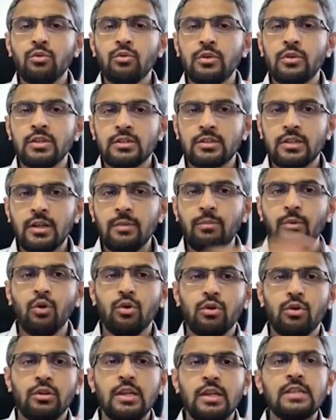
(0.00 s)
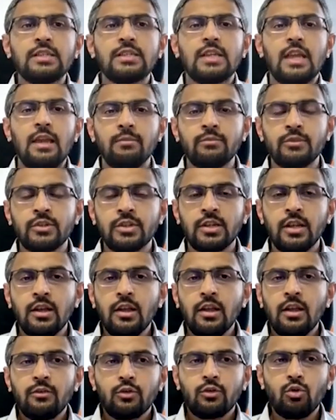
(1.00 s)
to distribute these schemes
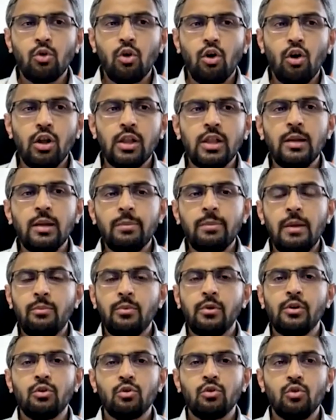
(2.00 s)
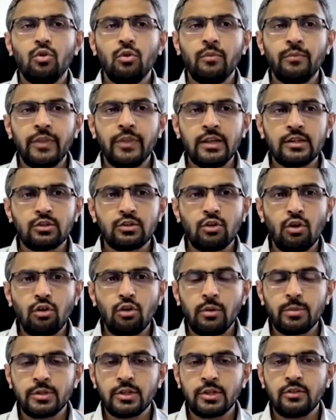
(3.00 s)
to all the people to whom these
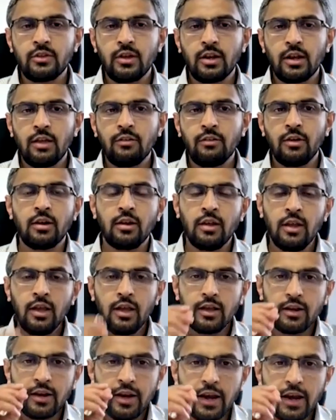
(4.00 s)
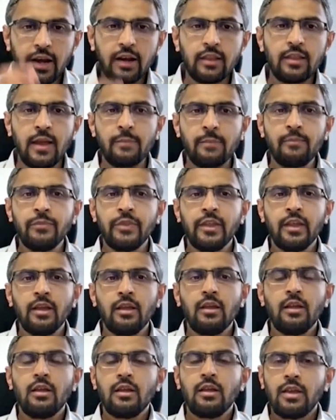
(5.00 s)
stock options are given. Read them
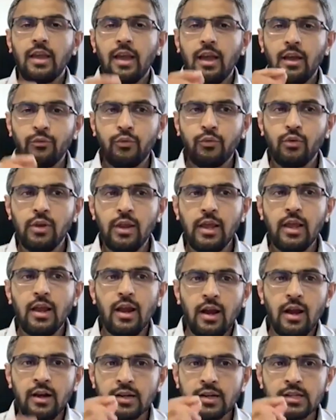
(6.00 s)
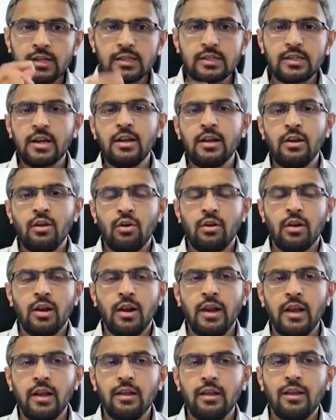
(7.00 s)
carefully, understand your
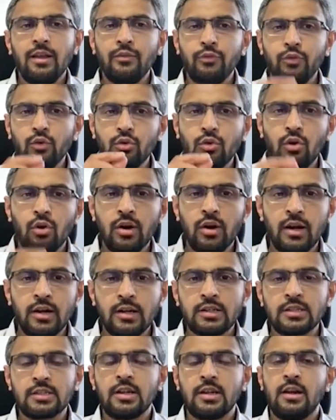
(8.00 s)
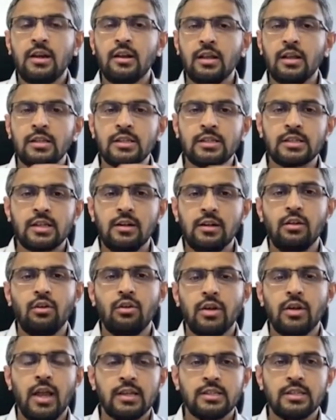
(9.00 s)
right. If you don't understand, consult
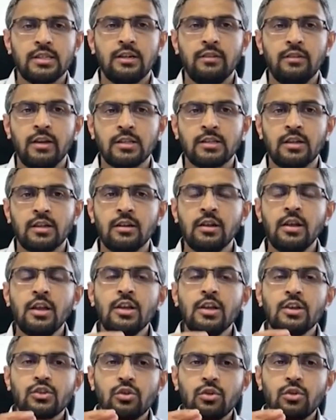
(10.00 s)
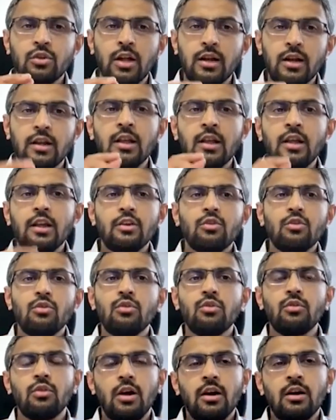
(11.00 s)
your tax advisor so that
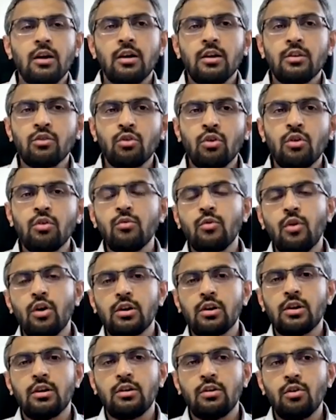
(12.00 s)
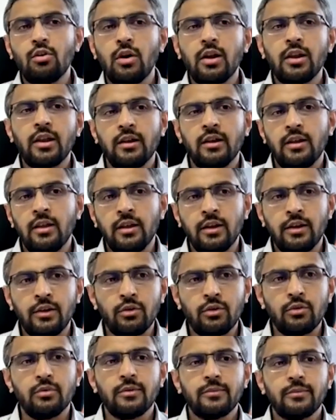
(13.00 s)
you know what you are getting
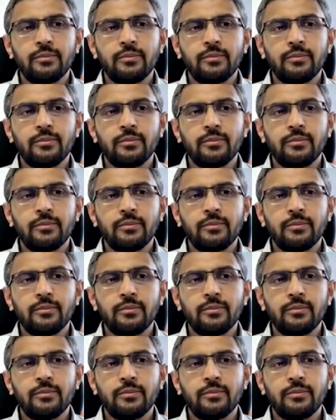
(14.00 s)
into.